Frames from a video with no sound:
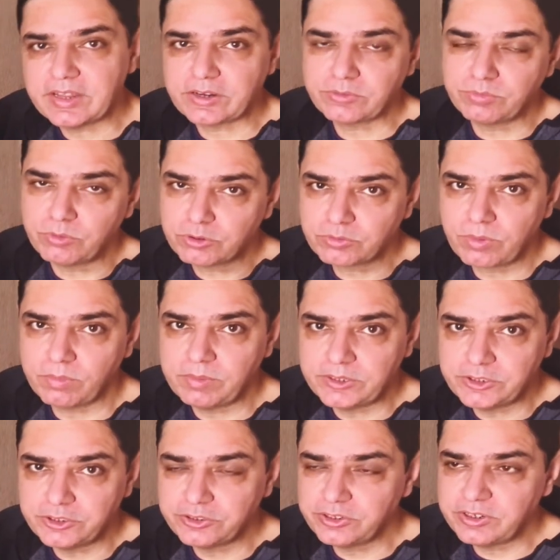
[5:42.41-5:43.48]
that's most probably
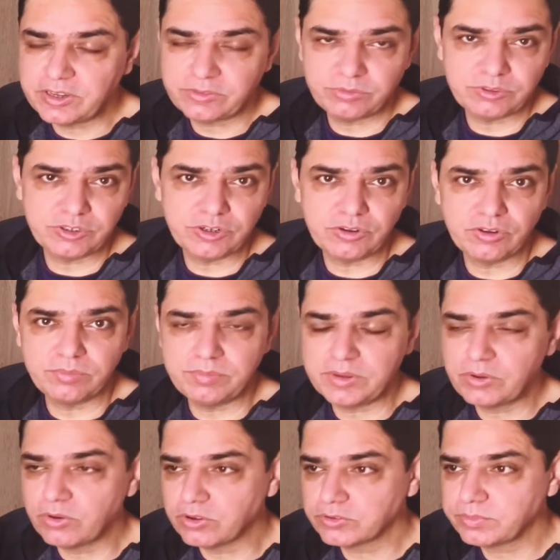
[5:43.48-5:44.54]
jitteriness which can, can be
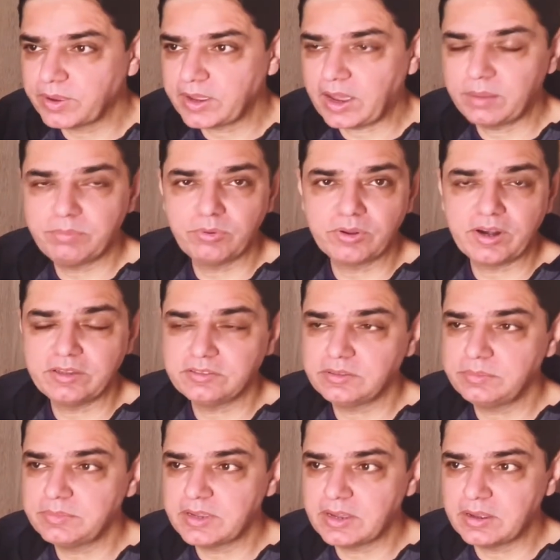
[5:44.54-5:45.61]
caused by
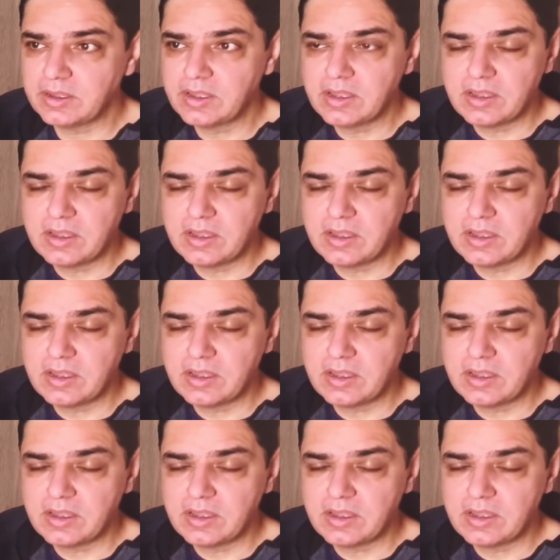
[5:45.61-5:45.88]
hypoglycemia,